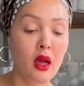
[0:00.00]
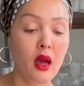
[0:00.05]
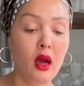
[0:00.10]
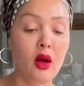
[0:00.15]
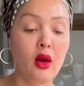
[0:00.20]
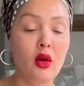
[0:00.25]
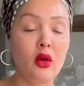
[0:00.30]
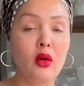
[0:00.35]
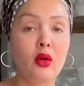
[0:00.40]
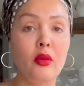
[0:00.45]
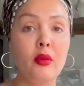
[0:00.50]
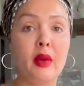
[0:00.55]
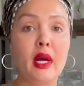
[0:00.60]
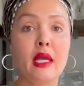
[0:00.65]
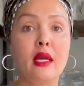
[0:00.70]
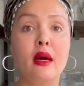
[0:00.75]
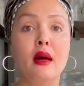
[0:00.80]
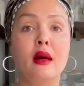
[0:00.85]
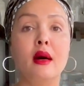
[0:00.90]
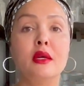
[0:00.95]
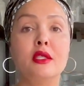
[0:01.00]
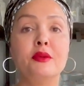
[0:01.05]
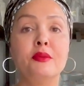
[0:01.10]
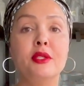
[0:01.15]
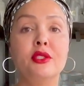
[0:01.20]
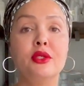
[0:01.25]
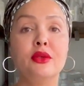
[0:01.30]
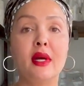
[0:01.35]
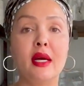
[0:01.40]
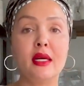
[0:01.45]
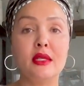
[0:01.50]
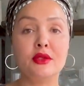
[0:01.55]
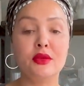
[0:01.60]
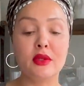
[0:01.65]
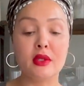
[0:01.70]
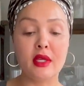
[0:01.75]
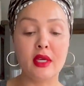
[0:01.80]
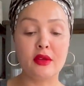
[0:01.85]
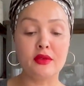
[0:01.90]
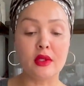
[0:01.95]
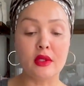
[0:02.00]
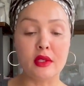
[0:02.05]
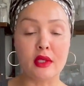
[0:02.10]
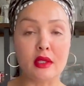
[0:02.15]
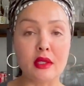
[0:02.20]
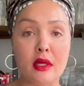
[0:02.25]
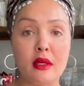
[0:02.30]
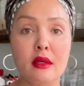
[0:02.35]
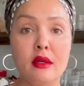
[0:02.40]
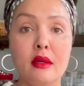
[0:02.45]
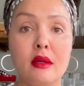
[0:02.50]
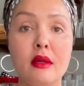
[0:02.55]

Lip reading: Oh my gosh, but you guys really have to look at that.